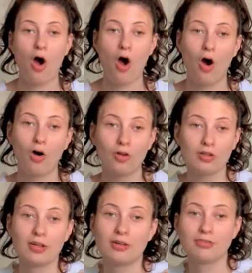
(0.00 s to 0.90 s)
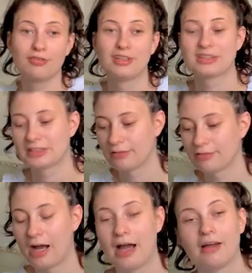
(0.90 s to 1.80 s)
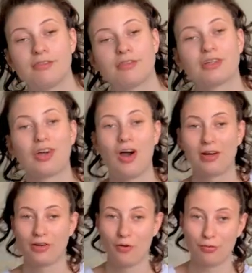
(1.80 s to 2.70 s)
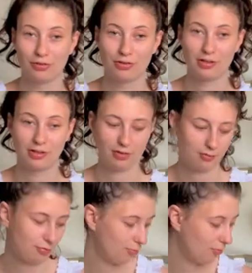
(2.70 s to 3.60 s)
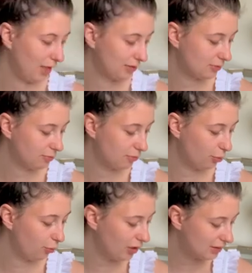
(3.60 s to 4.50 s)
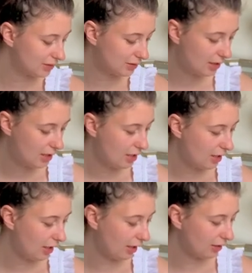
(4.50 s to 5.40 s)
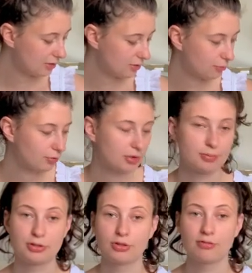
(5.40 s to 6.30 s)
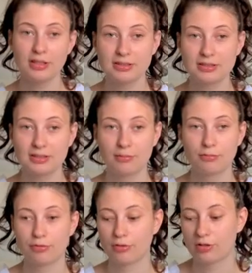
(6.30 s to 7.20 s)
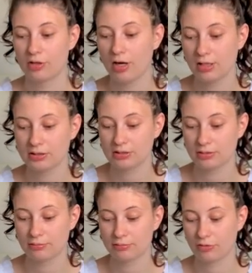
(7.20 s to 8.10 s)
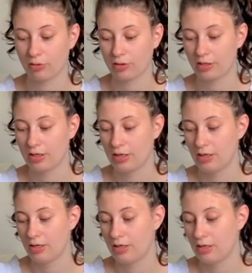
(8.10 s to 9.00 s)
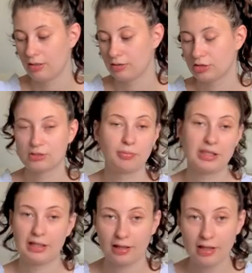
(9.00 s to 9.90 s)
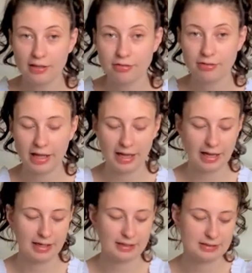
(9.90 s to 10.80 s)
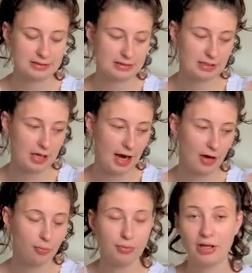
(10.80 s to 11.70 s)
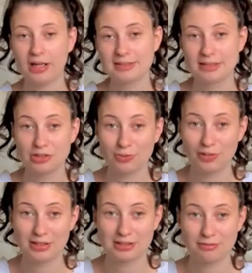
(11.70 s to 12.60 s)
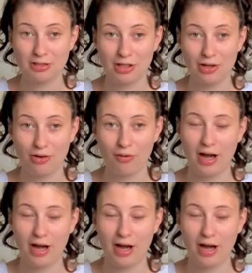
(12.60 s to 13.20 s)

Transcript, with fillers: All of the stuff I've got over the last few weeks. Uh, some for special events, some for not, some for just my daily life. And I hope you guys enjoyed this video.